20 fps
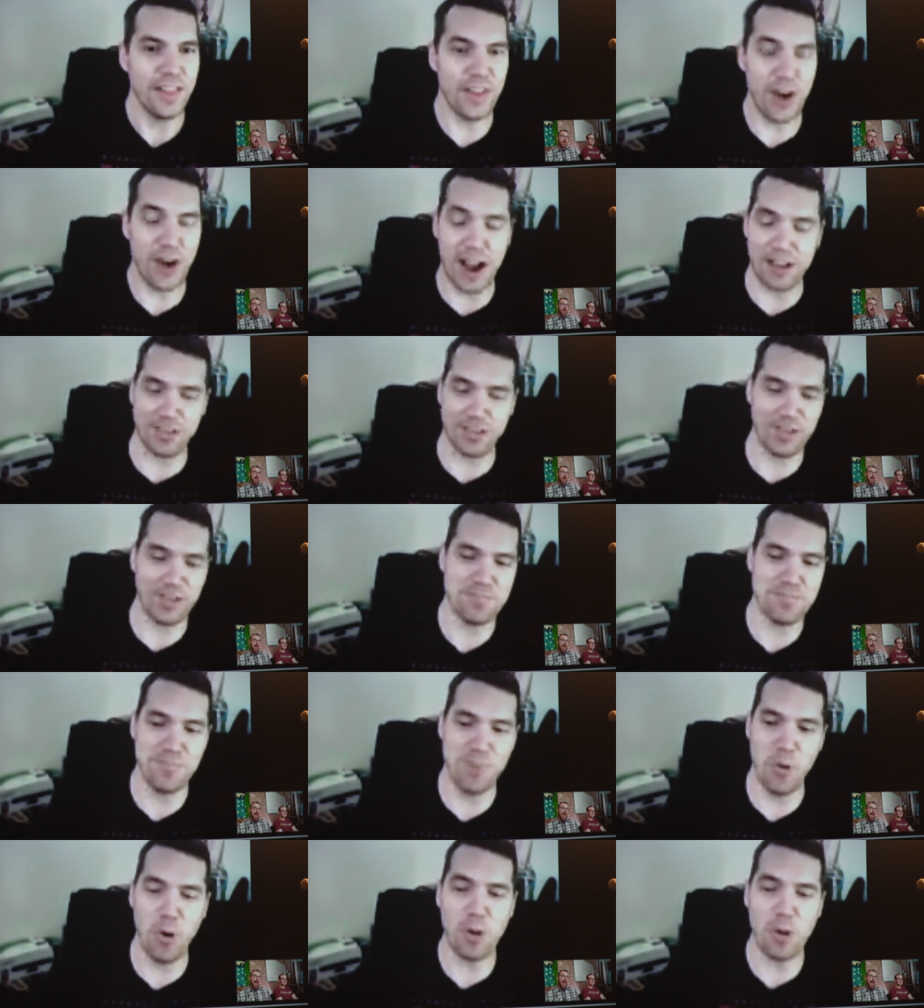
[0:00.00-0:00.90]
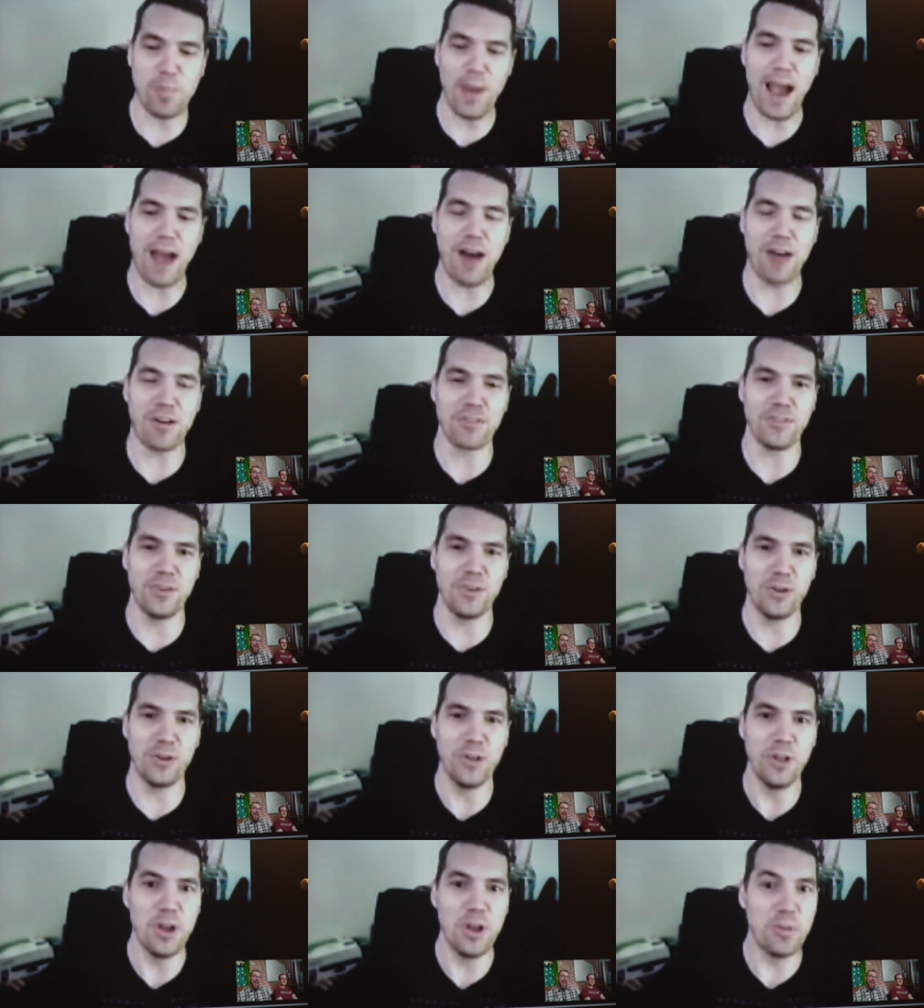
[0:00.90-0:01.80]
They're actually more
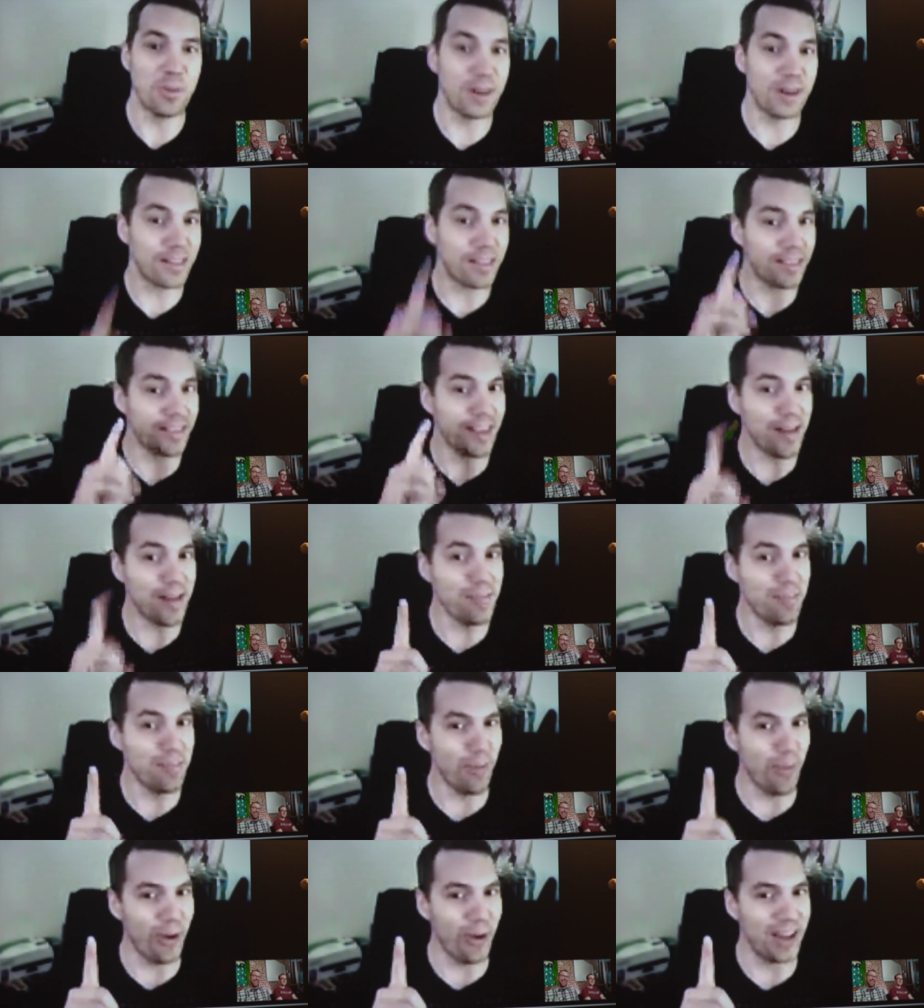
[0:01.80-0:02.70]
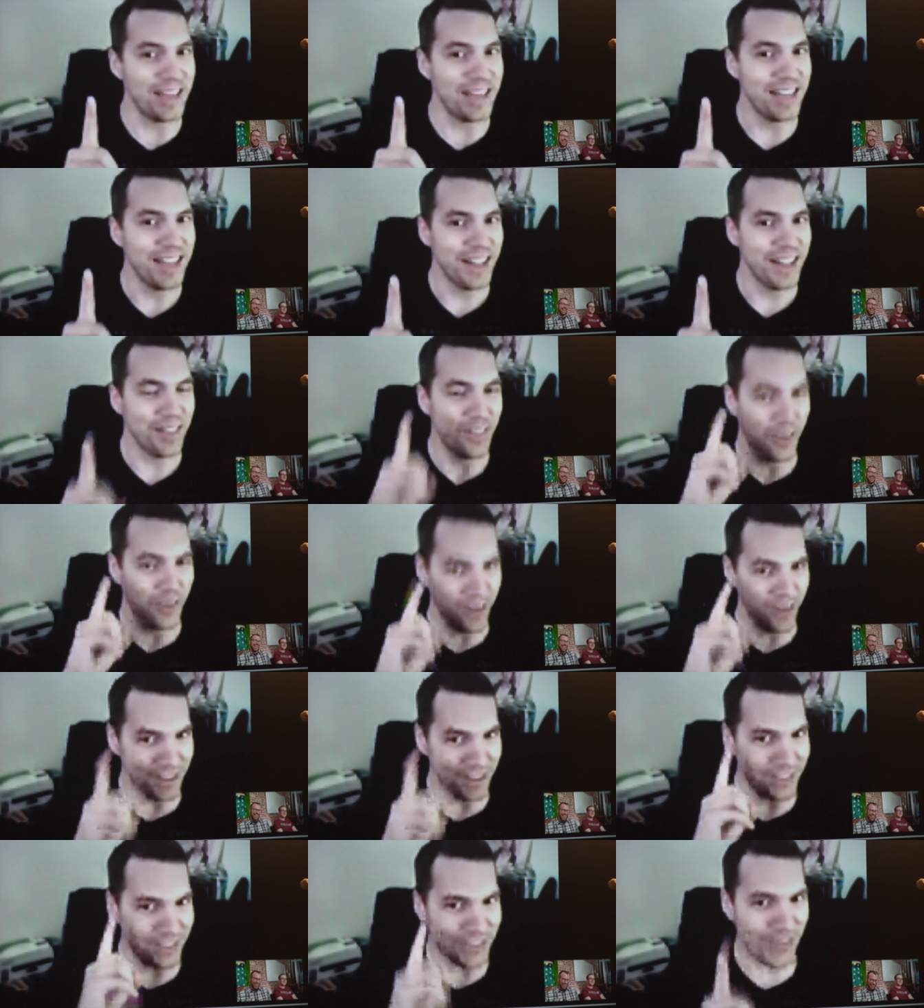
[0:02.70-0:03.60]
powerful, but at some point they're
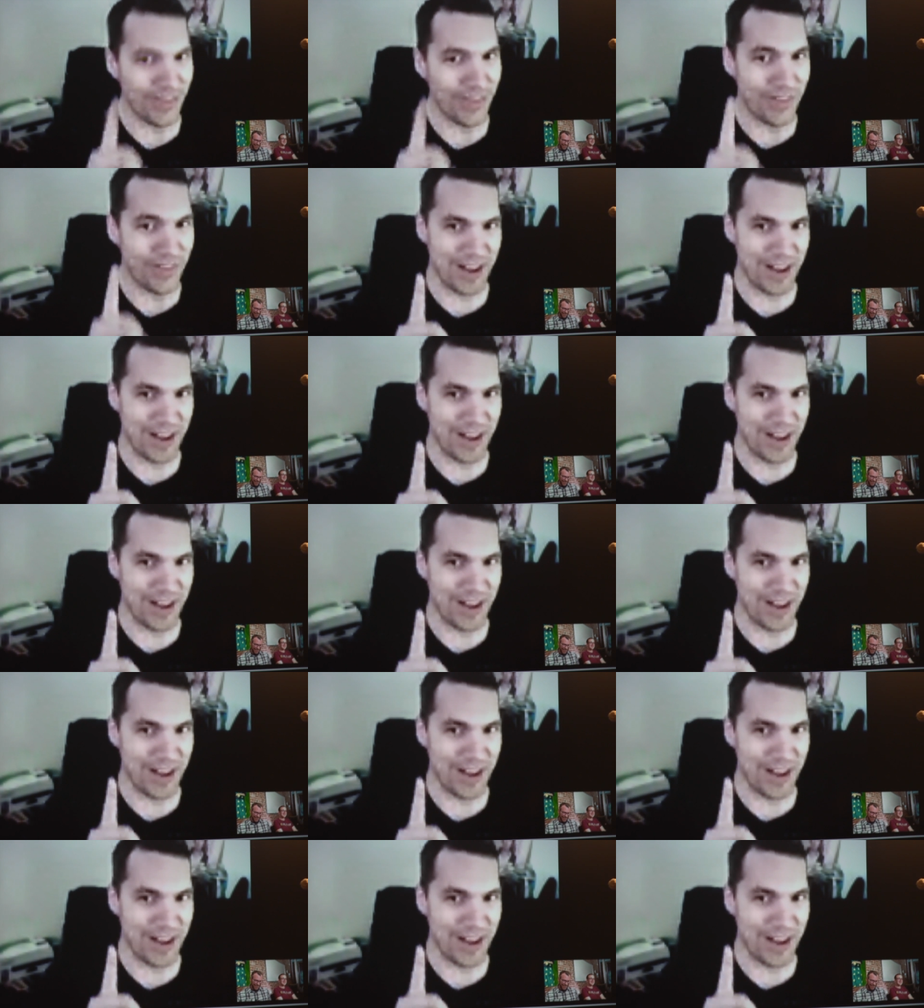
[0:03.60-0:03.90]
going to turn